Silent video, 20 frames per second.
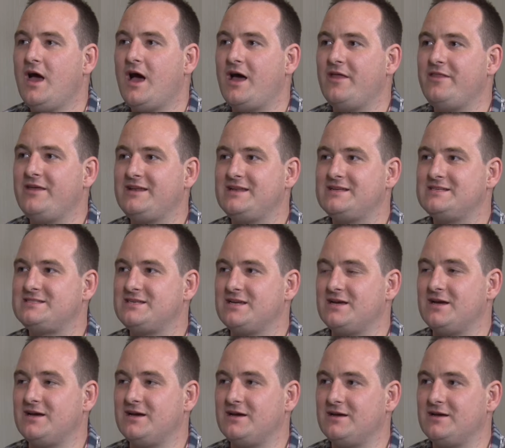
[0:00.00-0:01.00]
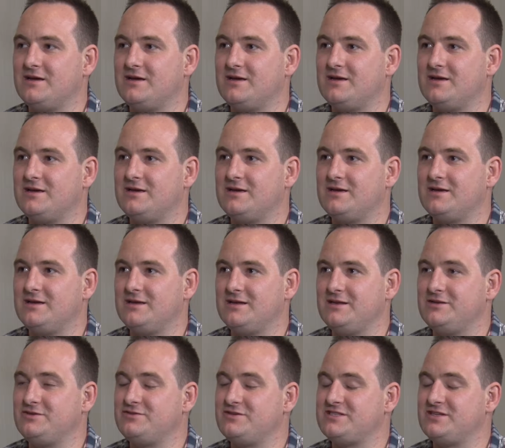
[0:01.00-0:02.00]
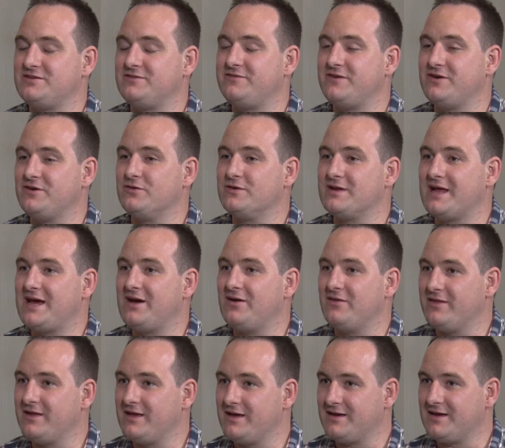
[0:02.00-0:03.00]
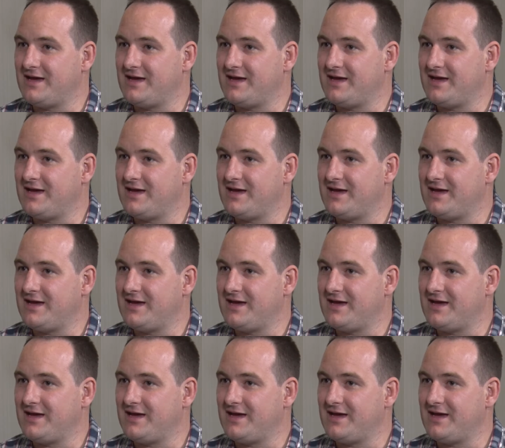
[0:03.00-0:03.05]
I think there's an interesting field out there